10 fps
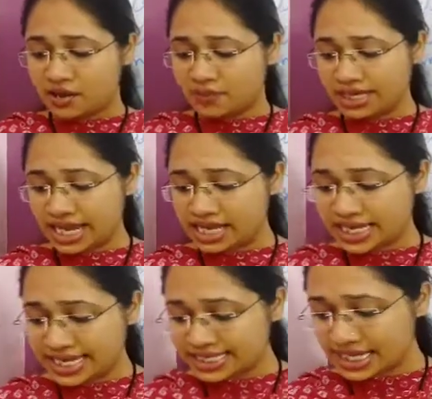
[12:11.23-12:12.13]
we can
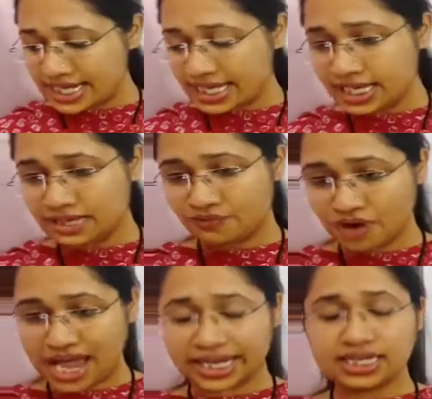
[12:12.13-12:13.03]
easily
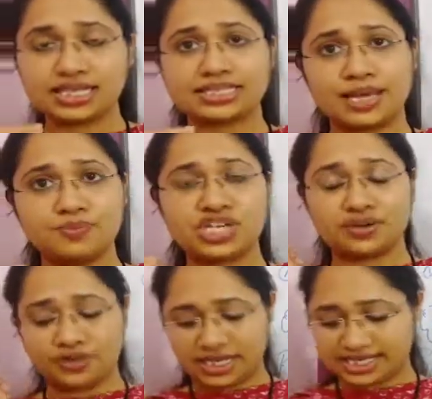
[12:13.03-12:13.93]
find the
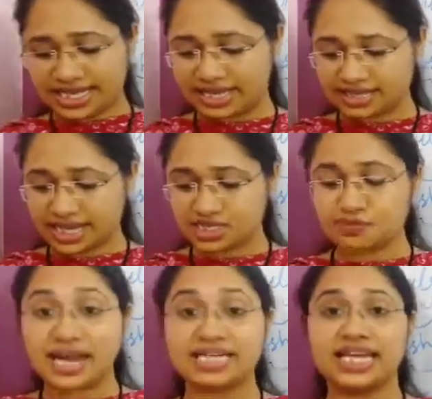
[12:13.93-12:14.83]
subject in a sentence
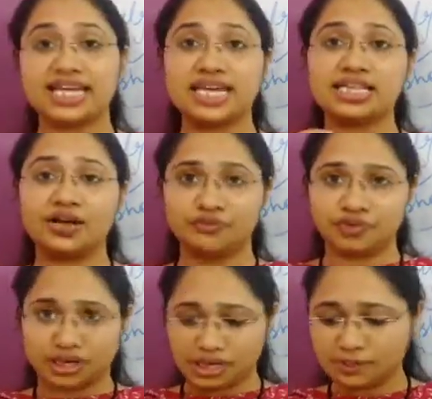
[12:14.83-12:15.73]
by taking the
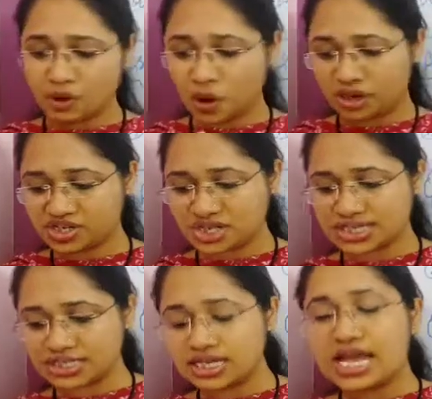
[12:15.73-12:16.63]
verb or
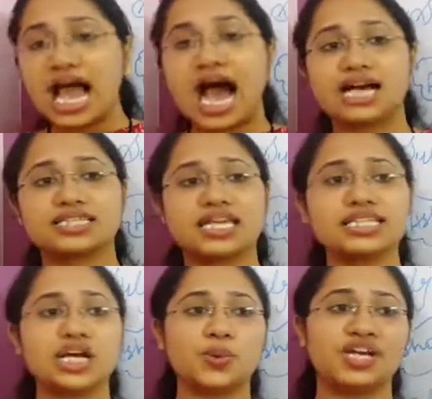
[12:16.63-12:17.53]
just
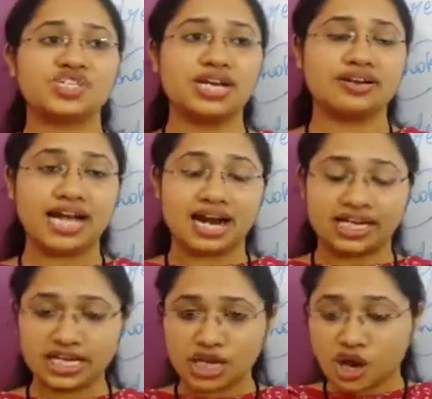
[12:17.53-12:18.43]
asking the question
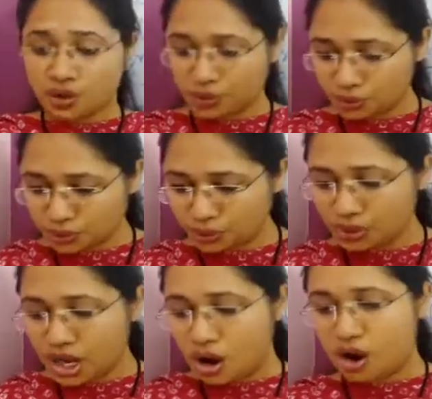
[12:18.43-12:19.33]
regarding
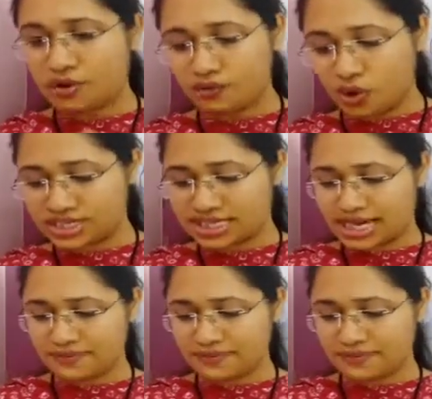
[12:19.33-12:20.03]
who or what.